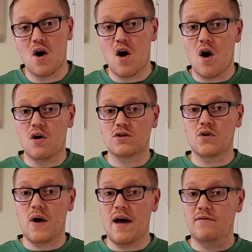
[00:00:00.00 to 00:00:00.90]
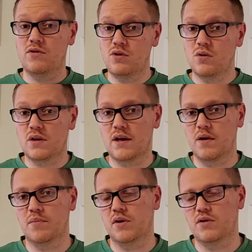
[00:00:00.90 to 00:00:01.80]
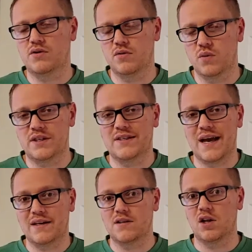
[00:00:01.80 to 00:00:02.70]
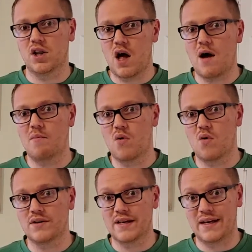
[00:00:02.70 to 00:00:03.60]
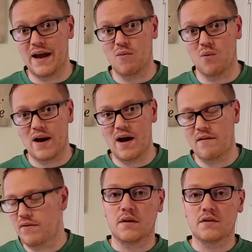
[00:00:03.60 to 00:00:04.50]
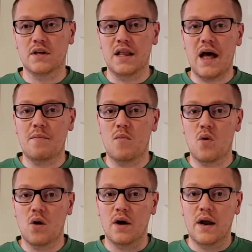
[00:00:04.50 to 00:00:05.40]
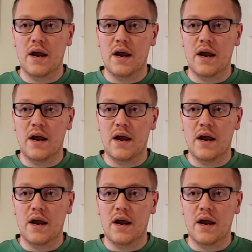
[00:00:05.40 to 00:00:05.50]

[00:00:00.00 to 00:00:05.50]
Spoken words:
also have nuclear pollution, which takes a lot more to get rid of. There's a lot more